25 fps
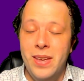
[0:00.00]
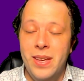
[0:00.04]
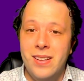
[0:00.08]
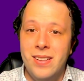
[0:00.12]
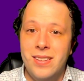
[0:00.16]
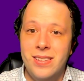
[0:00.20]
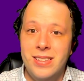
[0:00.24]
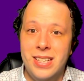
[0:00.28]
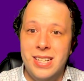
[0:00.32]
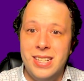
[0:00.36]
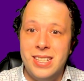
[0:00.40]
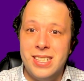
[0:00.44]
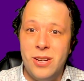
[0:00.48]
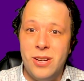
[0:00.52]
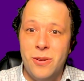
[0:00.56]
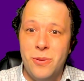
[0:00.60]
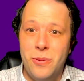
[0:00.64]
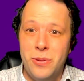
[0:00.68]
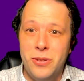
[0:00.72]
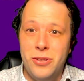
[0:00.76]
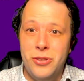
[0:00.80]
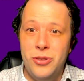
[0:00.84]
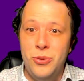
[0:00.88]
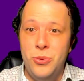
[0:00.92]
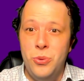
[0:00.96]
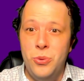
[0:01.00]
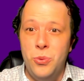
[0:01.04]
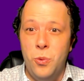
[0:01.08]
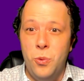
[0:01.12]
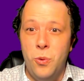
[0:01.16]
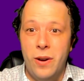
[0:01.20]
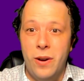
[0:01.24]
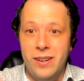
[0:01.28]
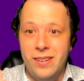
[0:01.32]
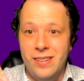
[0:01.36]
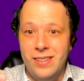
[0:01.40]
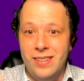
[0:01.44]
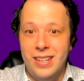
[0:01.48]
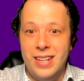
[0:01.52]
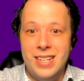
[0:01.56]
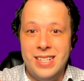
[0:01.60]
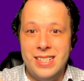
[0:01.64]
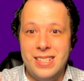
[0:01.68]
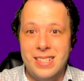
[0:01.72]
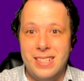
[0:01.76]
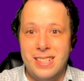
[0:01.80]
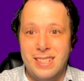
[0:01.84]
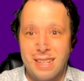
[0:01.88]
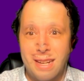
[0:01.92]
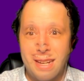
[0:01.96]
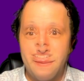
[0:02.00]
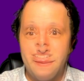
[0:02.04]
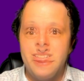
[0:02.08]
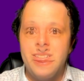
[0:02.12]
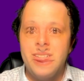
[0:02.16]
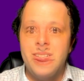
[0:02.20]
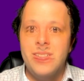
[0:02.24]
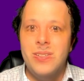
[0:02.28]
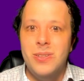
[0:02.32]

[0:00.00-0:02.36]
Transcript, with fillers: Let's go on to one last example.